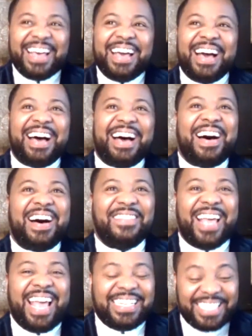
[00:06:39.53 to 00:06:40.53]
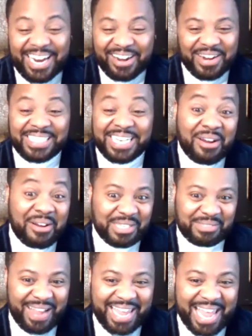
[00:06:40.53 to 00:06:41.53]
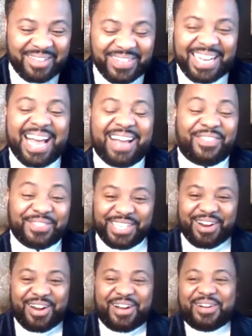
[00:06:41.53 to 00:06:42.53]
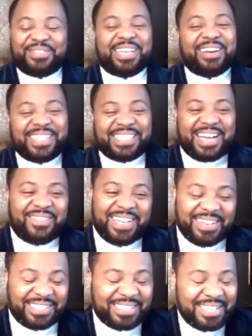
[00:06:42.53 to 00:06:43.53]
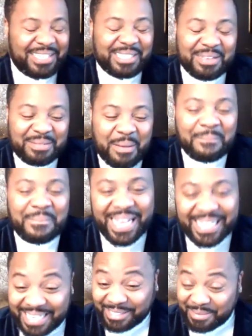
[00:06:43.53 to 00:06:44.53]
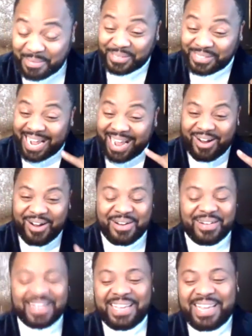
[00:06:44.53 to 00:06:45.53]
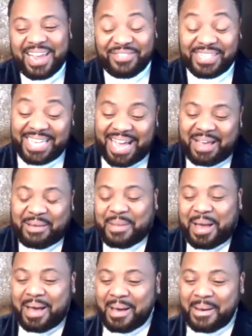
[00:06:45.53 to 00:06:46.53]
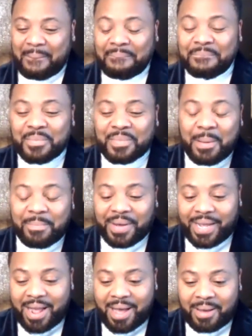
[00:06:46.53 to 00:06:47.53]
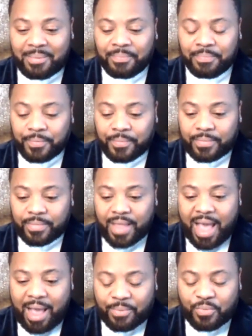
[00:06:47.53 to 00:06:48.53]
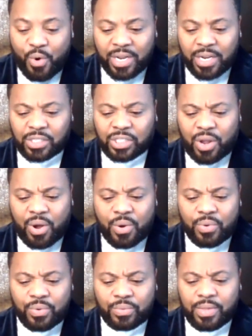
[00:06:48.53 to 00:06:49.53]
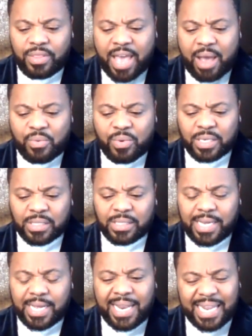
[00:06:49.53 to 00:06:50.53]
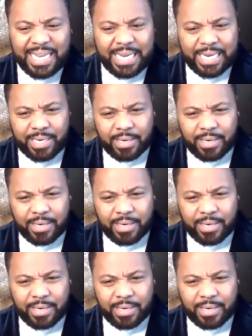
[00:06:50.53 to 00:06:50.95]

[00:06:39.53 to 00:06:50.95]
And Darren was my cabinet guy for CR Home. Darren's out in so he's the best. He's the person I call every time. But I wanted a stone that was clean,